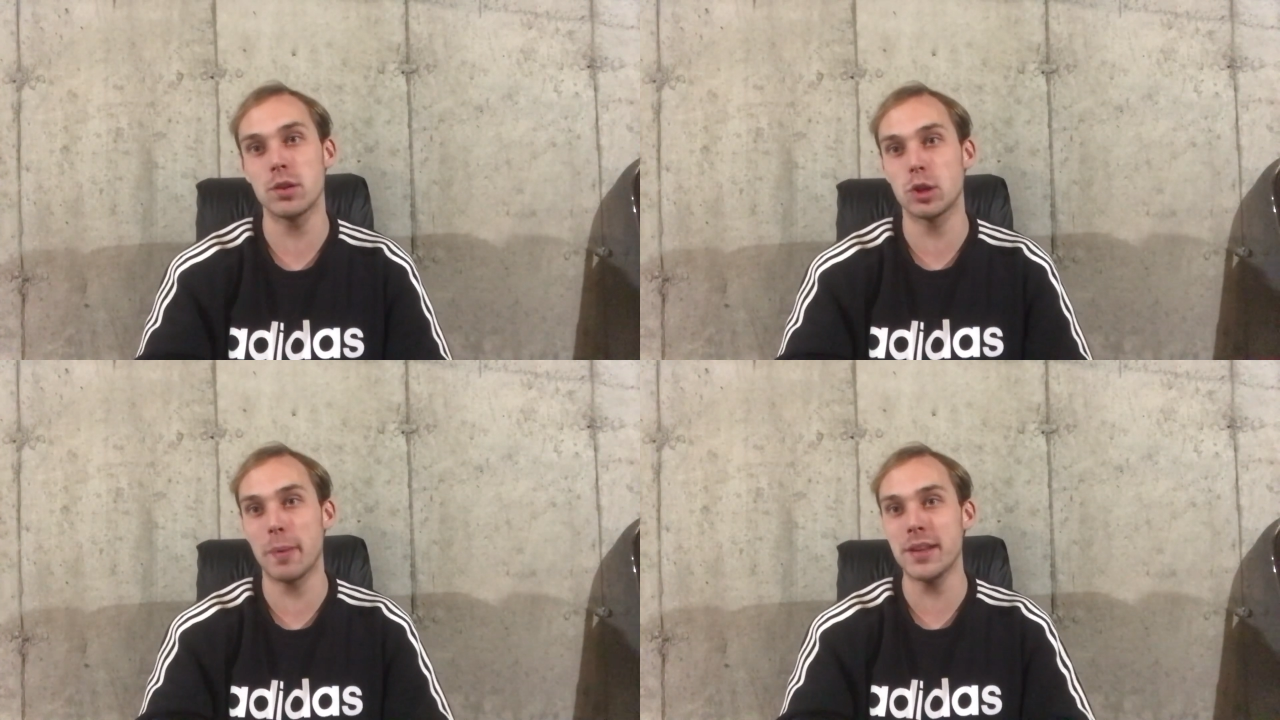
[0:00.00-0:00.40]

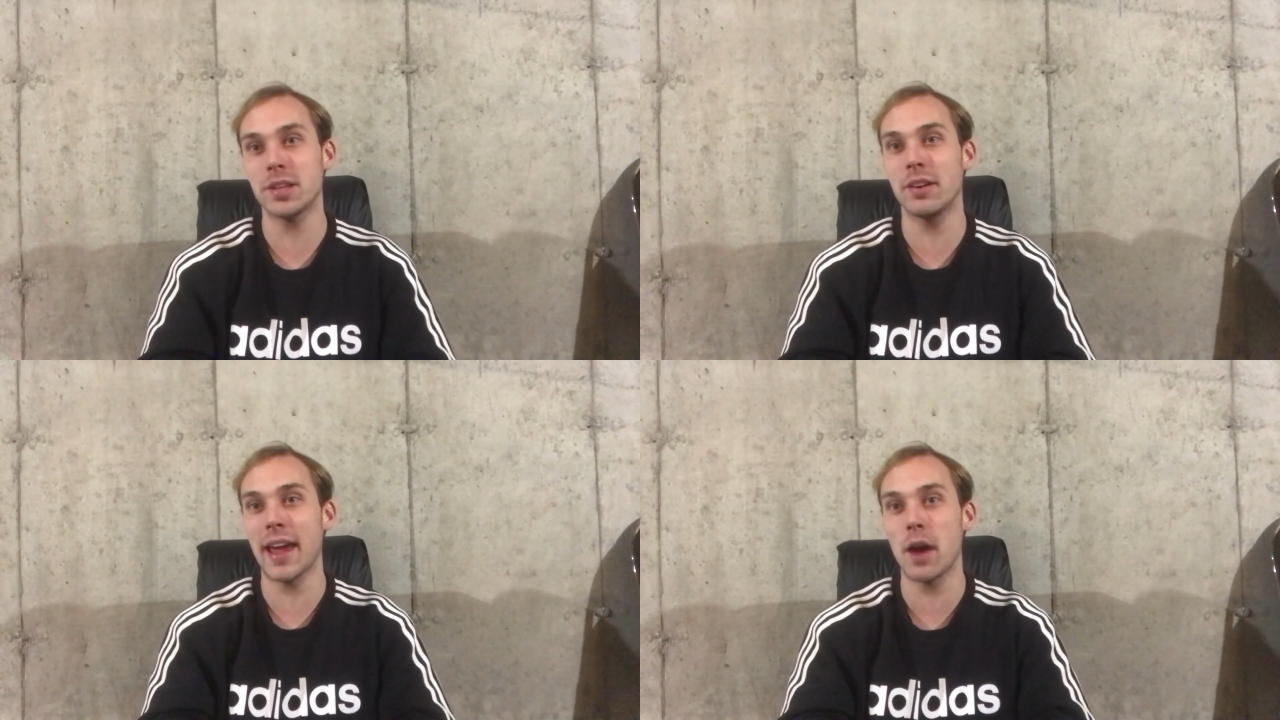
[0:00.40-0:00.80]
So
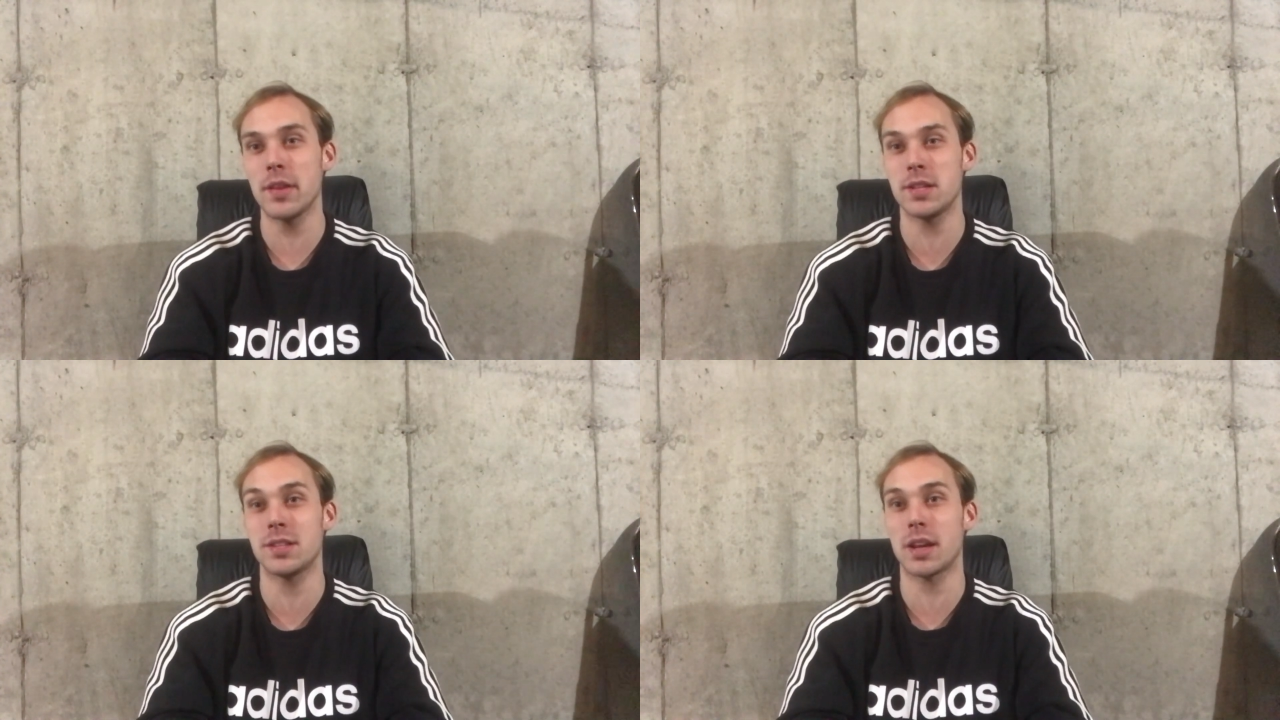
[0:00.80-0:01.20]
basically how
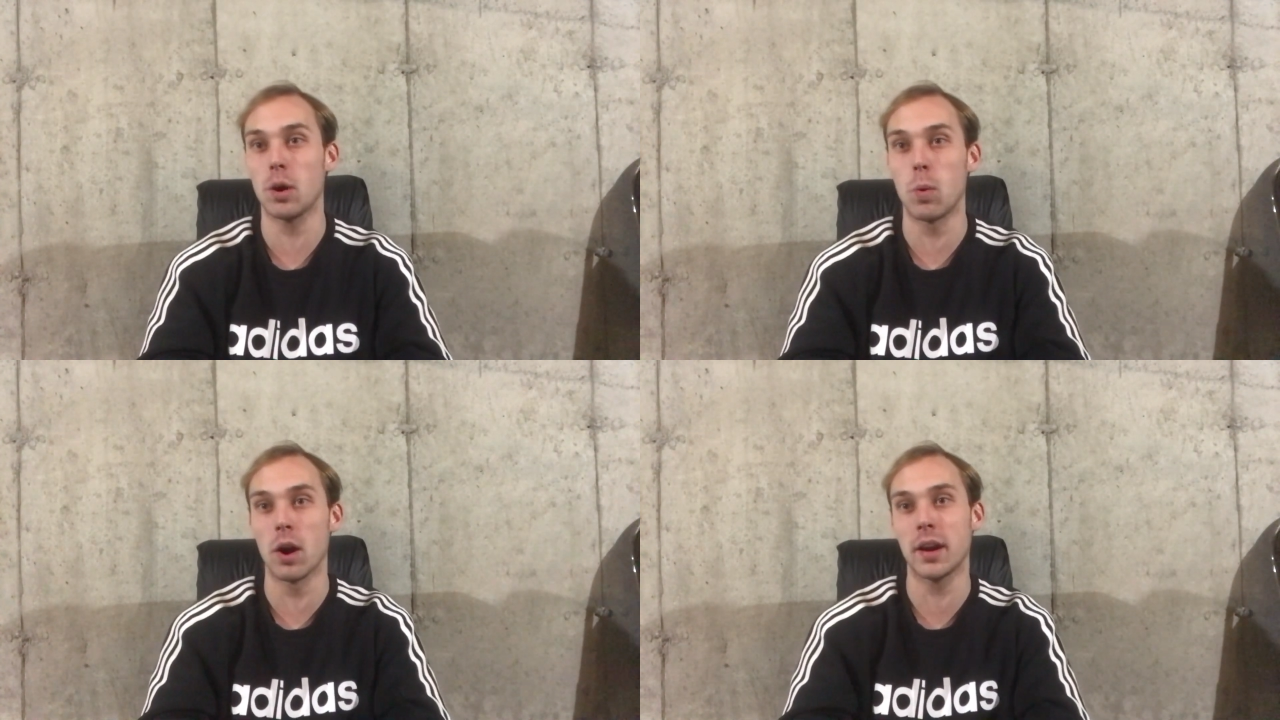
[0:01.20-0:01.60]
this is gonna
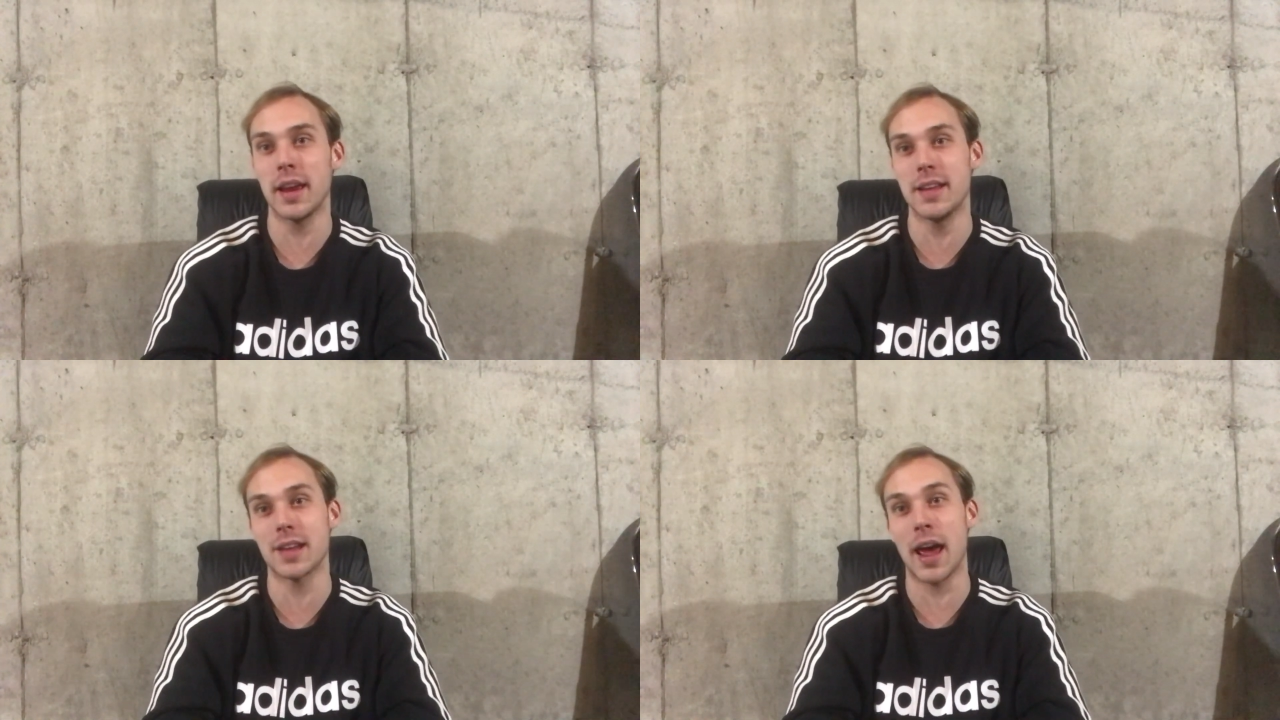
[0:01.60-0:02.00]
work
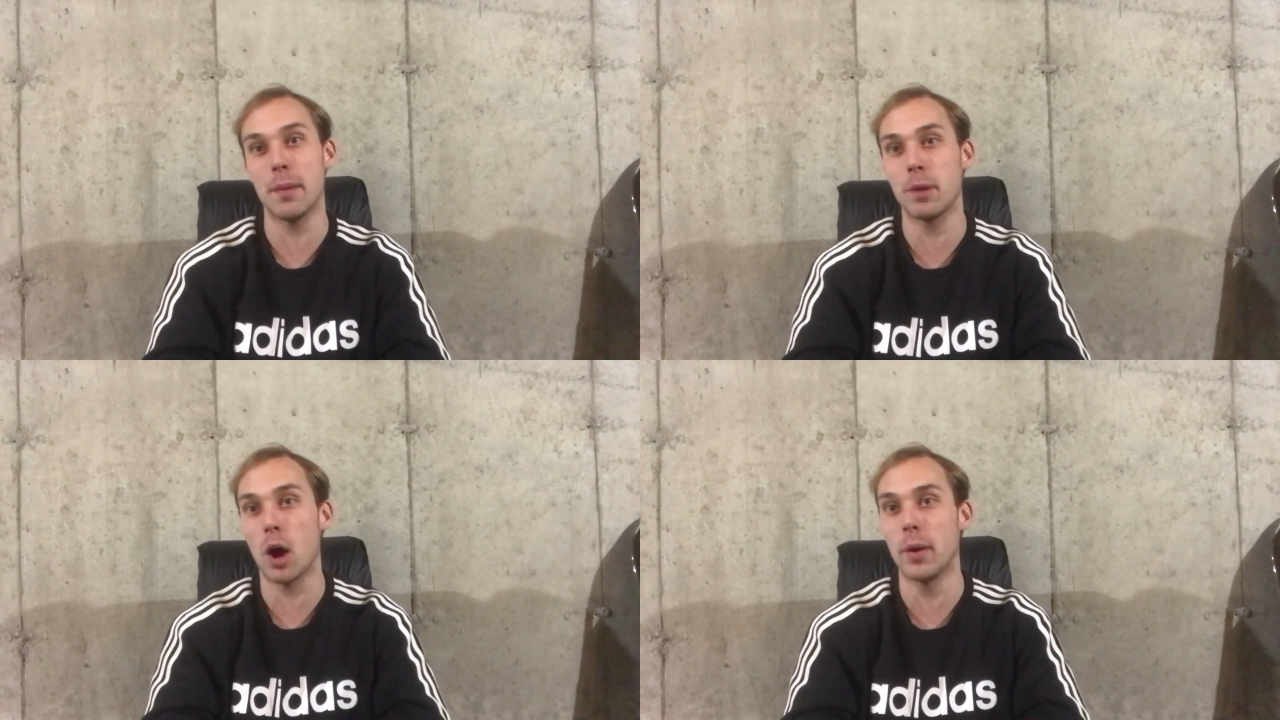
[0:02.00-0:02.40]
is I
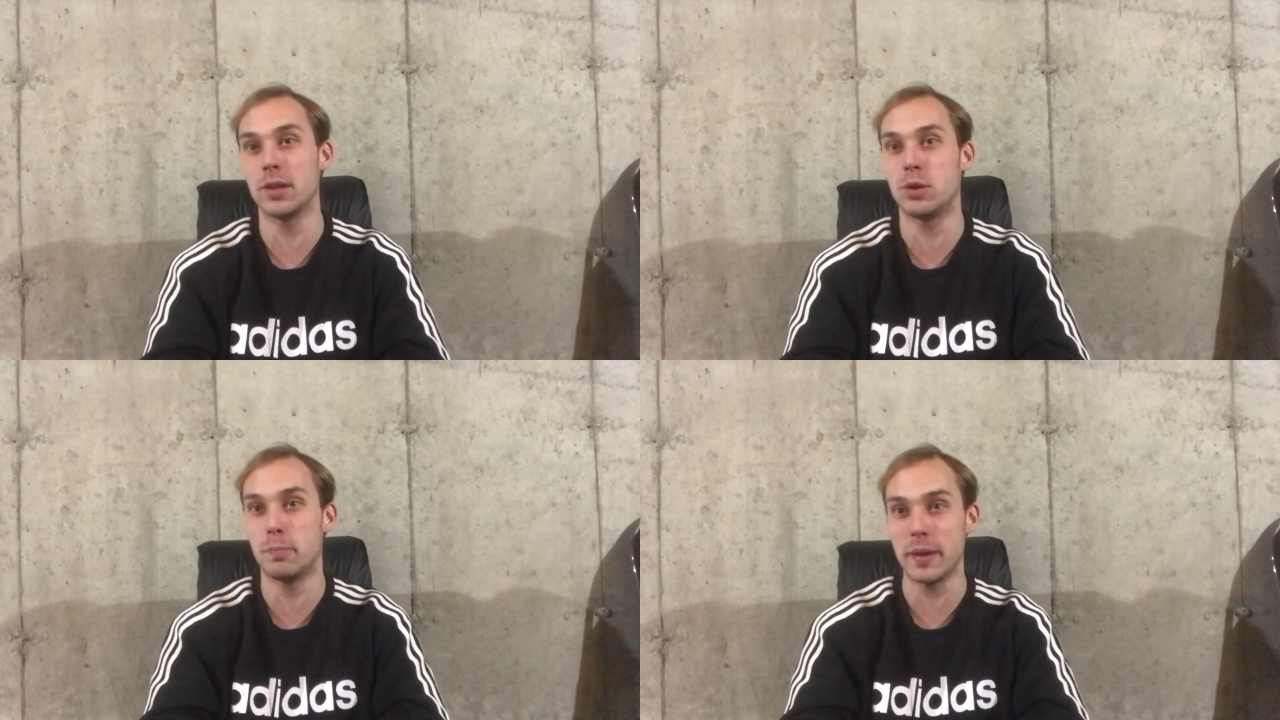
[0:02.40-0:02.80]
am going
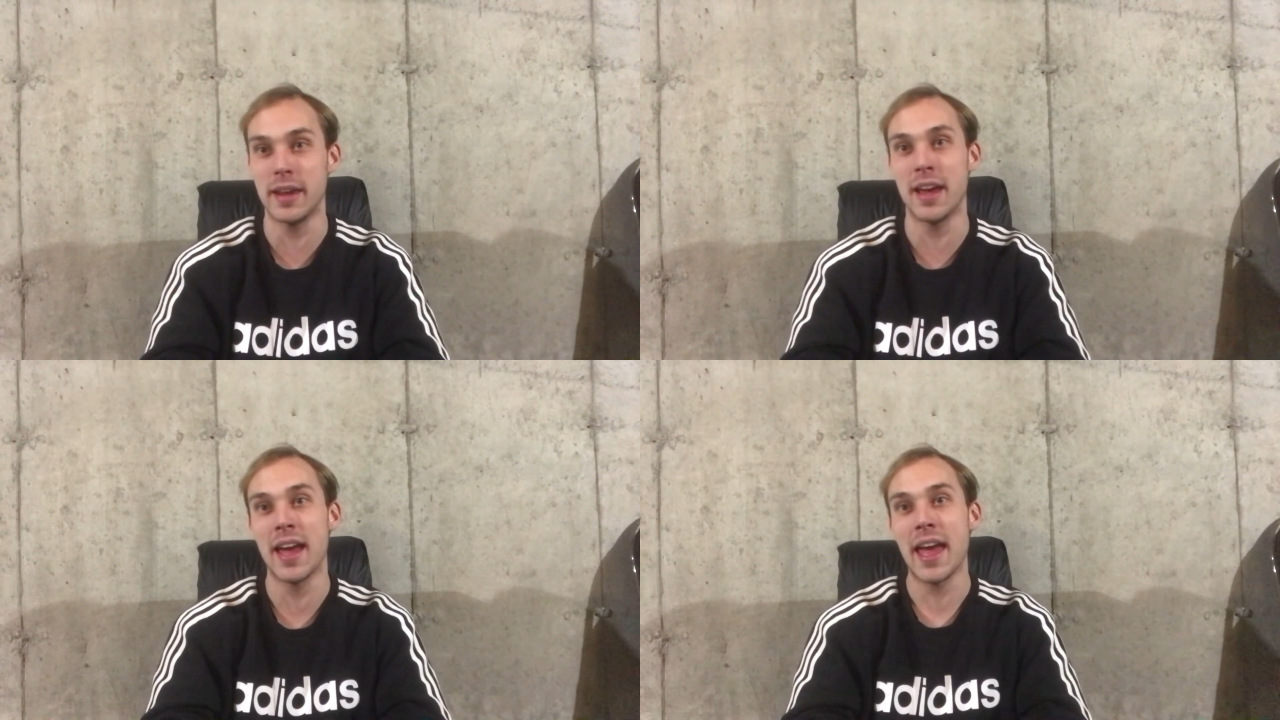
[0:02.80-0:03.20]
to
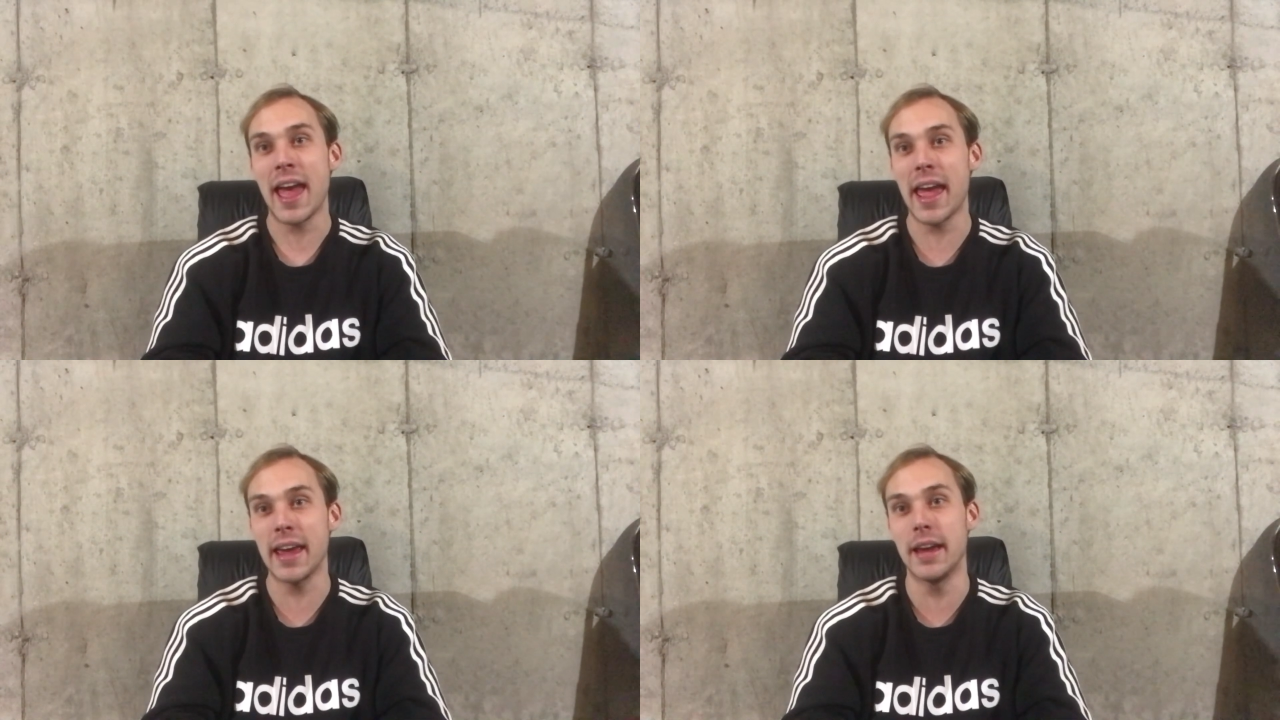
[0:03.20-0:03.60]
be
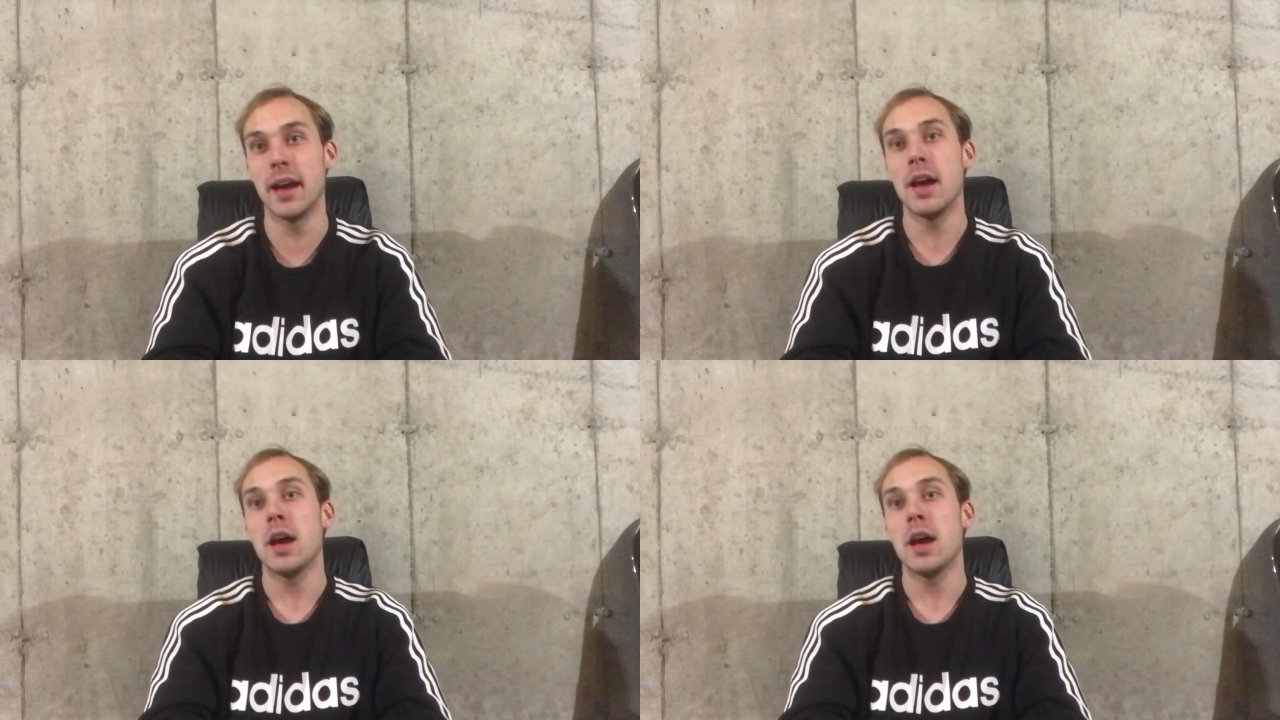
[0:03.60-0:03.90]
a